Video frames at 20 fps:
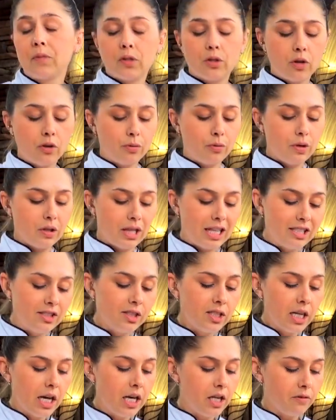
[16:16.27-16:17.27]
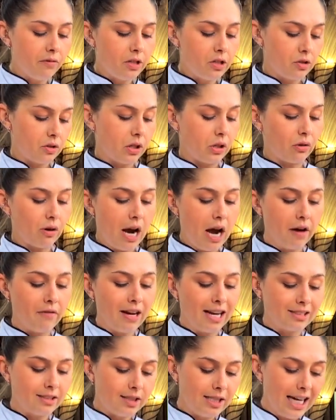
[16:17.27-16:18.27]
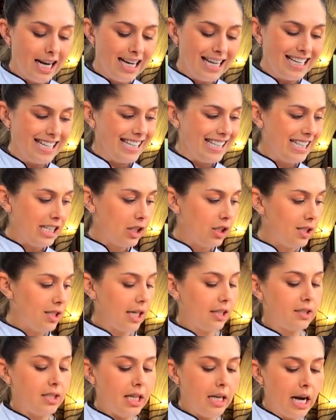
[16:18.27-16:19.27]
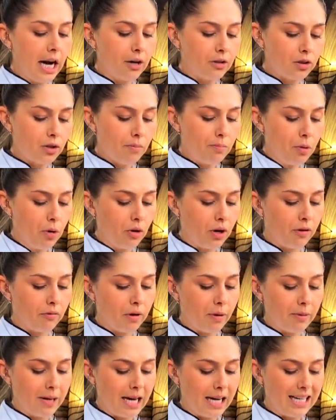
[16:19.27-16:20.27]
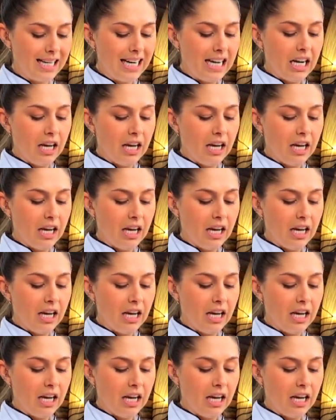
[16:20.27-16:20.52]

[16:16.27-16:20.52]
So this is an individually cryovac steak, 16-ounce bone-in ribeye.